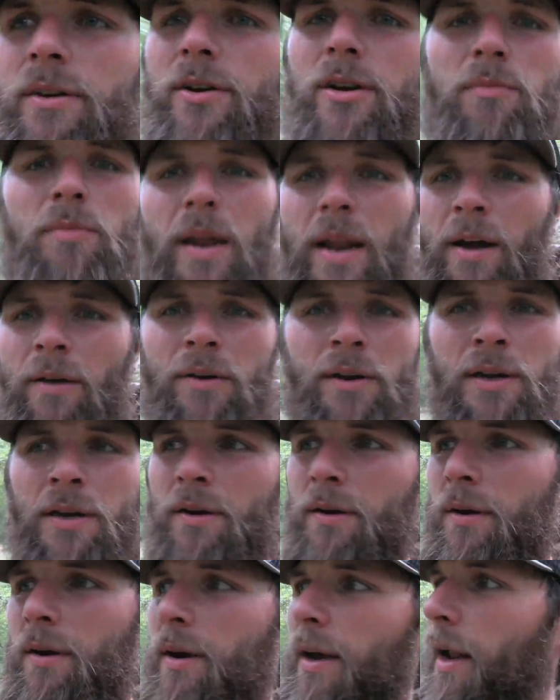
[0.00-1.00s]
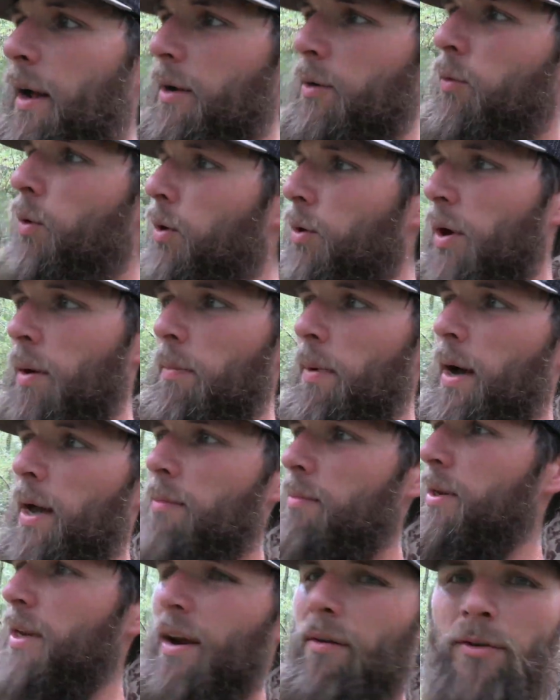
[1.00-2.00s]
could bed out in here, and I could walk right by him
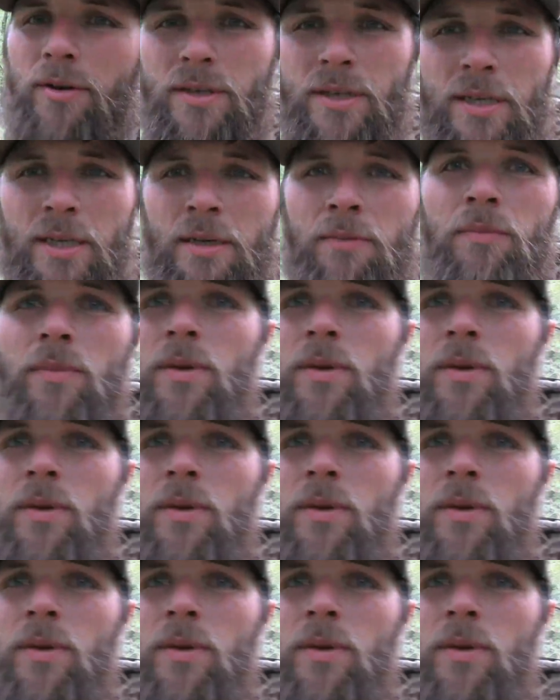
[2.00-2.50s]
and never see him.